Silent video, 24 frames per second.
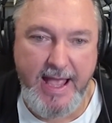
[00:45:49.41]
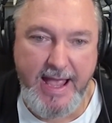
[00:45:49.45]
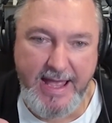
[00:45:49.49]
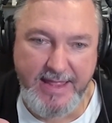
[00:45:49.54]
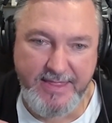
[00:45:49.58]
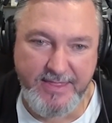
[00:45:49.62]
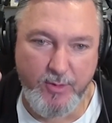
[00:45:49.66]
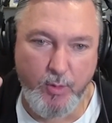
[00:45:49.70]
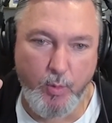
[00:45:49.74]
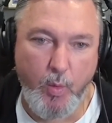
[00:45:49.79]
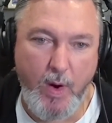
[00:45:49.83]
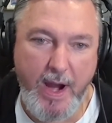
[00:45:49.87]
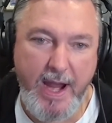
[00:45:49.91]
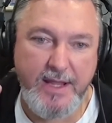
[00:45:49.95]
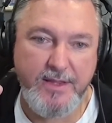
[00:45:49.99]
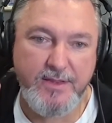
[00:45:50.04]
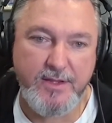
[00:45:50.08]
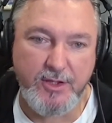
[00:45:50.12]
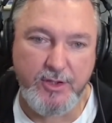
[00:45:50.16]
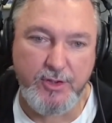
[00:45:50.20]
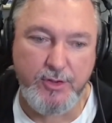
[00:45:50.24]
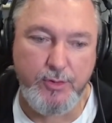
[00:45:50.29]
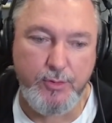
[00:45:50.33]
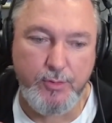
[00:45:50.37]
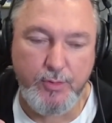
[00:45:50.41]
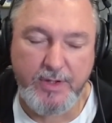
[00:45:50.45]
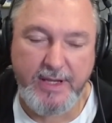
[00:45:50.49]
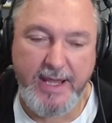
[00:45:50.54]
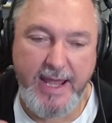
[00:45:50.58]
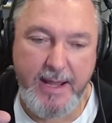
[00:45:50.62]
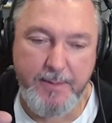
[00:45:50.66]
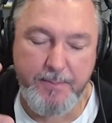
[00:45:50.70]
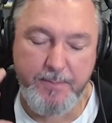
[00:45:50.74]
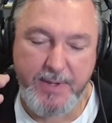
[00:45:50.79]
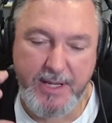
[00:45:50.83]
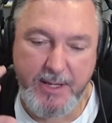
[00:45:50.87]
And the way that you
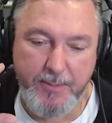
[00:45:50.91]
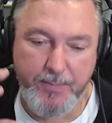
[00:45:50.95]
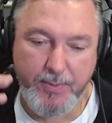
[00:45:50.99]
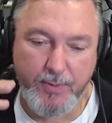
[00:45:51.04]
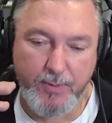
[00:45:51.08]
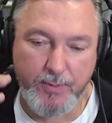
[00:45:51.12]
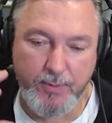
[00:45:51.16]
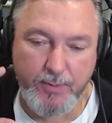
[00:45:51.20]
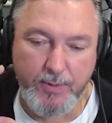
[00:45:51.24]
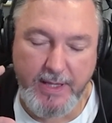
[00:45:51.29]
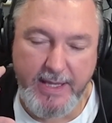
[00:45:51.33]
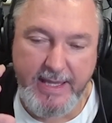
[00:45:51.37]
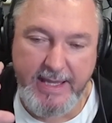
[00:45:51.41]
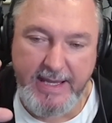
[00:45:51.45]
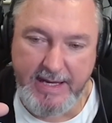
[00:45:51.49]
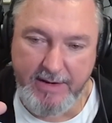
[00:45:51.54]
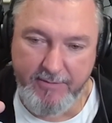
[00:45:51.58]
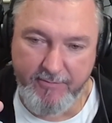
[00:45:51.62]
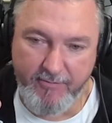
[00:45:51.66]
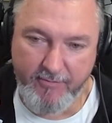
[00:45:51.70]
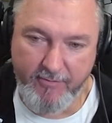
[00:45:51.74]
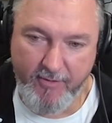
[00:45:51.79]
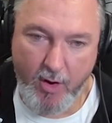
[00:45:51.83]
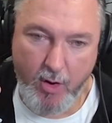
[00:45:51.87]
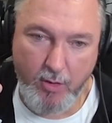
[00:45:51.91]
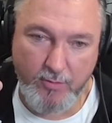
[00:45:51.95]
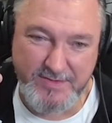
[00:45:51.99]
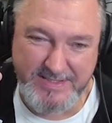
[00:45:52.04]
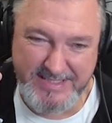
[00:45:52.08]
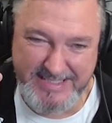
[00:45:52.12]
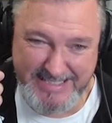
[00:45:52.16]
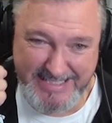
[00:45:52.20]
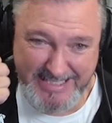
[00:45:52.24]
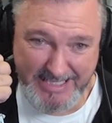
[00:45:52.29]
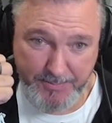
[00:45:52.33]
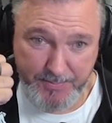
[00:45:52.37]
get people
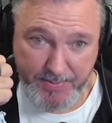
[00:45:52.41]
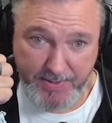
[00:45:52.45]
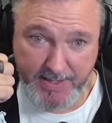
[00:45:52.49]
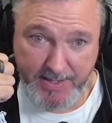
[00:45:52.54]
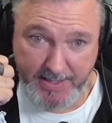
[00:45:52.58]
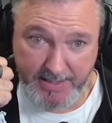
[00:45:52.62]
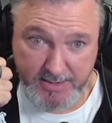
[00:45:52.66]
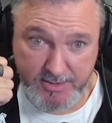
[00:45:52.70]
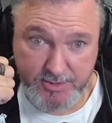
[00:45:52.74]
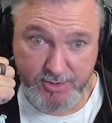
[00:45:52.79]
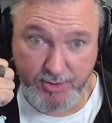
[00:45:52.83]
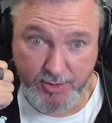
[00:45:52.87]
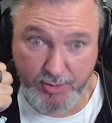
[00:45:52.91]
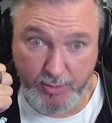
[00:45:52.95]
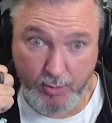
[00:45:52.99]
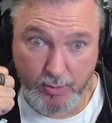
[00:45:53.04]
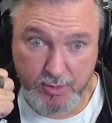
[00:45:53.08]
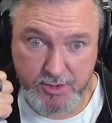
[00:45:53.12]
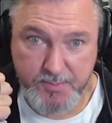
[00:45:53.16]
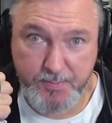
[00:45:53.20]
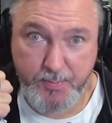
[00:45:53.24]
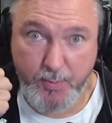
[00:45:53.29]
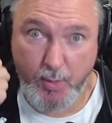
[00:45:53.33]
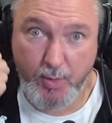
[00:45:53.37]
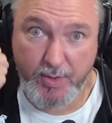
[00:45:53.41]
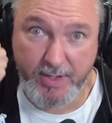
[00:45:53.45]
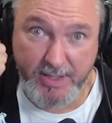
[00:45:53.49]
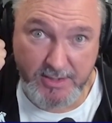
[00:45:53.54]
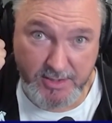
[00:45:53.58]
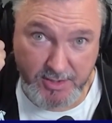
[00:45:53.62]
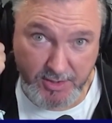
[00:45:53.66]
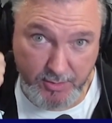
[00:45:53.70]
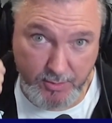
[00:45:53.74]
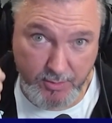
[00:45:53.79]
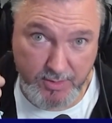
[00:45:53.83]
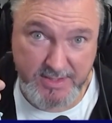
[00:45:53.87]
involved deeper into your sport,
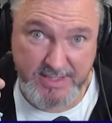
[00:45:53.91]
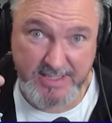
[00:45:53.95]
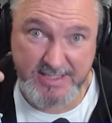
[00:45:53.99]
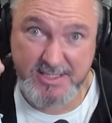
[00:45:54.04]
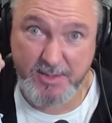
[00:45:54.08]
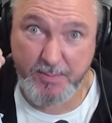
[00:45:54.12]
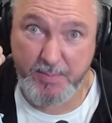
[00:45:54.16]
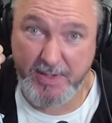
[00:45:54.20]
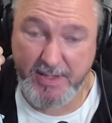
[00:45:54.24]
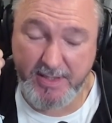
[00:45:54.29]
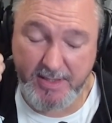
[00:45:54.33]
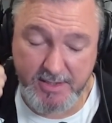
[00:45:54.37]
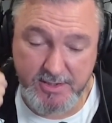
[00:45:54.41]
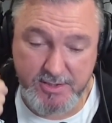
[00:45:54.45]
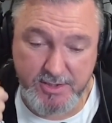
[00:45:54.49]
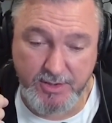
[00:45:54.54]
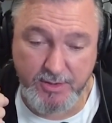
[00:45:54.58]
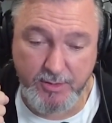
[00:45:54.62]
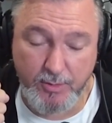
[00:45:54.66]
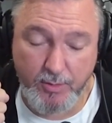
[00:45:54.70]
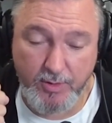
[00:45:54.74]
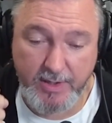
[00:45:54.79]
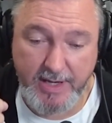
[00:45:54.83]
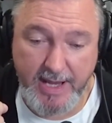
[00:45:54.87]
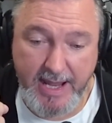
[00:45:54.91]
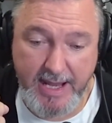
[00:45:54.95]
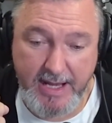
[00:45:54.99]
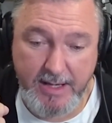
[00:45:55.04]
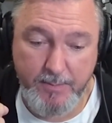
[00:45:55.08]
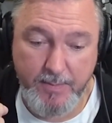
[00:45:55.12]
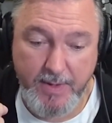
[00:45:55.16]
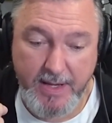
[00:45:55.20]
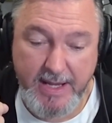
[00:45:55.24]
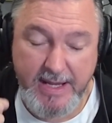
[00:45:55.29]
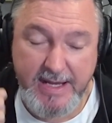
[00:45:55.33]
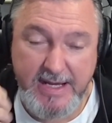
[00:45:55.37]
into your discipline, into your
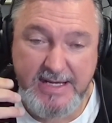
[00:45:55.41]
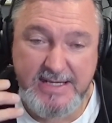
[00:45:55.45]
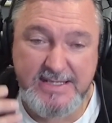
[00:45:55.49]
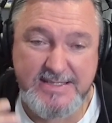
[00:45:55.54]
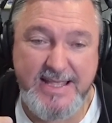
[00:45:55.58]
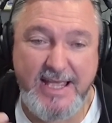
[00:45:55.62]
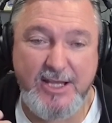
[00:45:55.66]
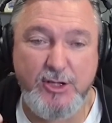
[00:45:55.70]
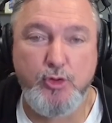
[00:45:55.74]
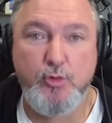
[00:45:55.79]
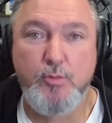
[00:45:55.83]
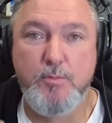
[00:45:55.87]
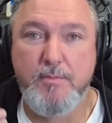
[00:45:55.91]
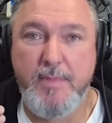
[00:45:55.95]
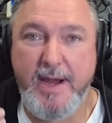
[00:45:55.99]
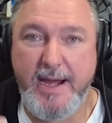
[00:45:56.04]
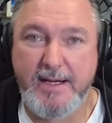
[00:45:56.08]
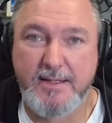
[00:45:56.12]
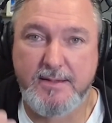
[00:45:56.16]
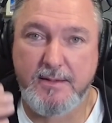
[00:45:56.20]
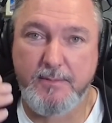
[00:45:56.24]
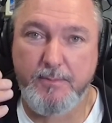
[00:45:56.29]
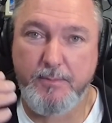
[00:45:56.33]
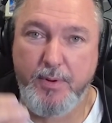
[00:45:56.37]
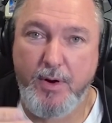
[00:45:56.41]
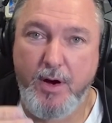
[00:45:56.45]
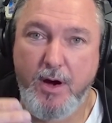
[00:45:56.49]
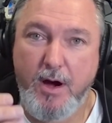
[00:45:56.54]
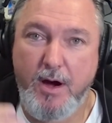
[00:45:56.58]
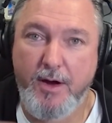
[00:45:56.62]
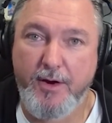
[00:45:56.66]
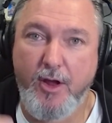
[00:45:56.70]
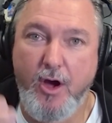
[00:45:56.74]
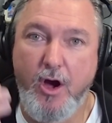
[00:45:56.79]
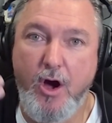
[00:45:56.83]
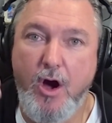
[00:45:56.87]
game, is that you make them
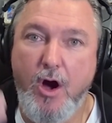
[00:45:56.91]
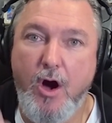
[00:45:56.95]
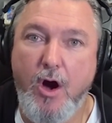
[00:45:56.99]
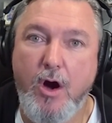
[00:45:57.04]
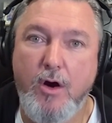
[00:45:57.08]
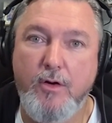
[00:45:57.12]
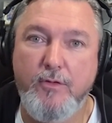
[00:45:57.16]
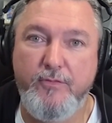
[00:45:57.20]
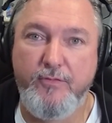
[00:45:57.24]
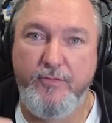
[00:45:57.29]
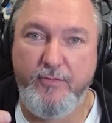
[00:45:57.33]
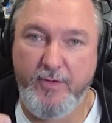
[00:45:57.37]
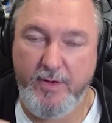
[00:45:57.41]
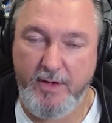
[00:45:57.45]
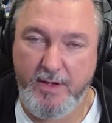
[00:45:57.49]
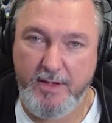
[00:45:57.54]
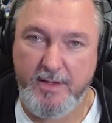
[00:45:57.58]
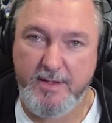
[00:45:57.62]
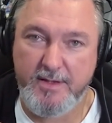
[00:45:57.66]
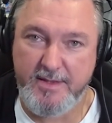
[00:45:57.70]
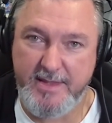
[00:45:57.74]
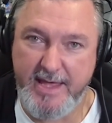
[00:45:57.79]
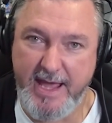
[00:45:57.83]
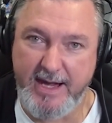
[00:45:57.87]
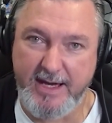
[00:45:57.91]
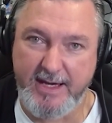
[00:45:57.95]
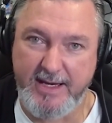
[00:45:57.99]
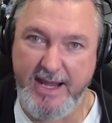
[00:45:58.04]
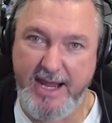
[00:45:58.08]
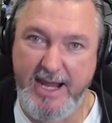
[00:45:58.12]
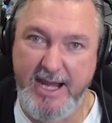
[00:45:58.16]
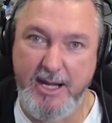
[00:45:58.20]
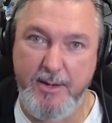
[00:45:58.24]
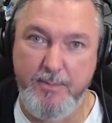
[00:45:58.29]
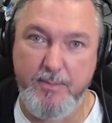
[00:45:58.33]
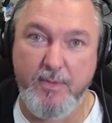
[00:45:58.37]
part of that
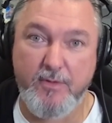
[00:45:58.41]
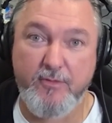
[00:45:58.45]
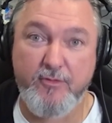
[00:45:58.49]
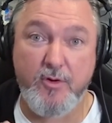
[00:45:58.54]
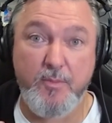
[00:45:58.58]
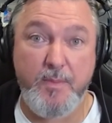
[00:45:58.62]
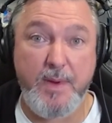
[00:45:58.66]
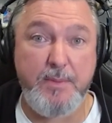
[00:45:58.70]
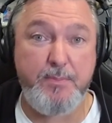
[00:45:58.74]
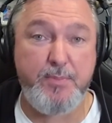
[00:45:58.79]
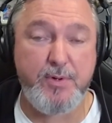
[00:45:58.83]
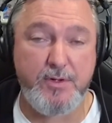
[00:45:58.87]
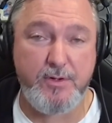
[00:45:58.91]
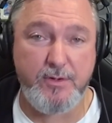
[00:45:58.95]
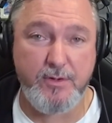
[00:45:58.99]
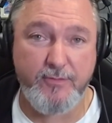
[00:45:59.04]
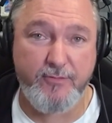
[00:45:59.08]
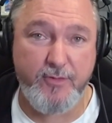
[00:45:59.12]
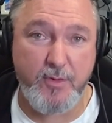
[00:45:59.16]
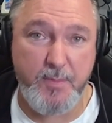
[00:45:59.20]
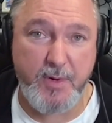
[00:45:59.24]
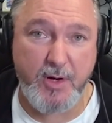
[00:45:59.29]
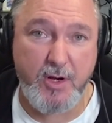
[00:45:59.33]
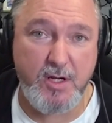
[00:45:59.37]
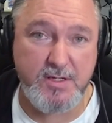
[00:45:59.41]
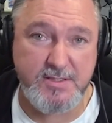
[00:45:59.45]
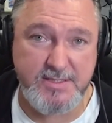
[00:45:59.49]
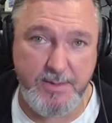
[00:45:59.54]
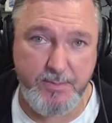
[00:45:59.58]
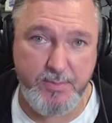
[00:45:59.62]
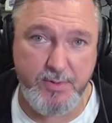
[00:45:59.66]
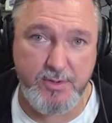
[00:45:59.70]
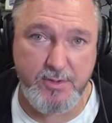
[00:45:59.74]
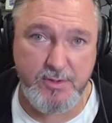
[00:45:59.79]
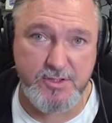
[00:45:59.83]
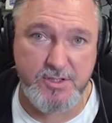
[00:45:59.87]
game from a
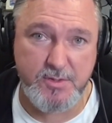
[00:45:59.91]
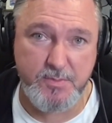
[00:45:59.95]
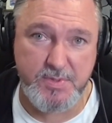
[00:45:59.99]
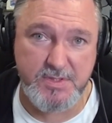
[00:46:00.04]
content producer